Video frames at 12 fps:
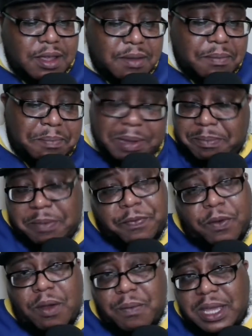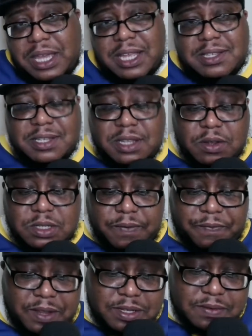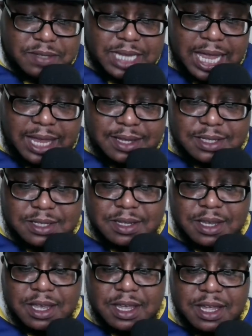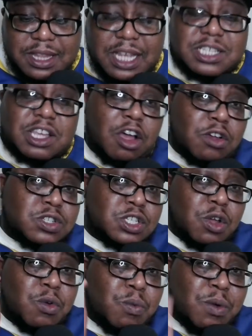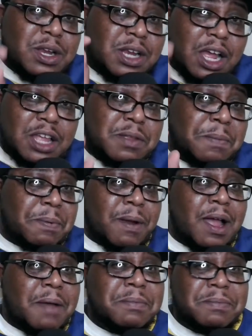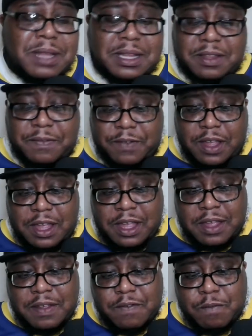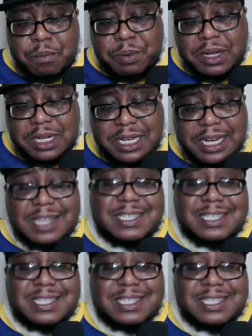But before we get to those defensive stats, there's also one other problem that the Brooklyn Nets